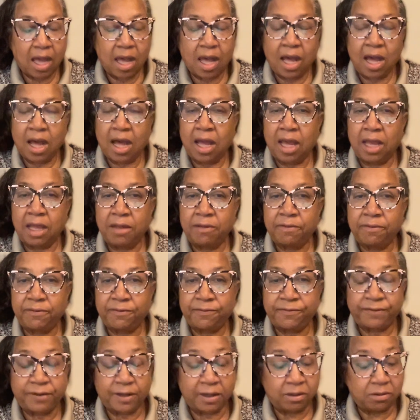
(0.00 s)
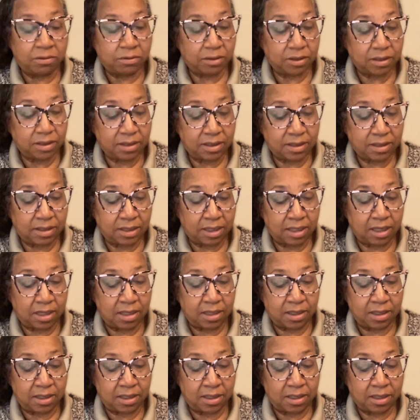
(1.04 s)
I felt
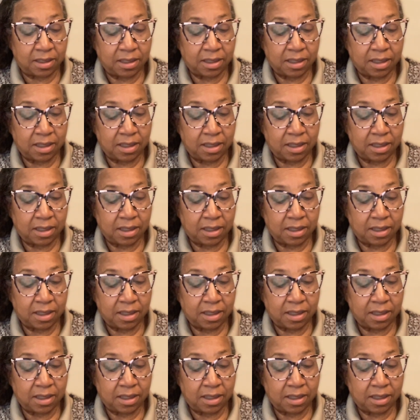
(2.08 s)
stunned.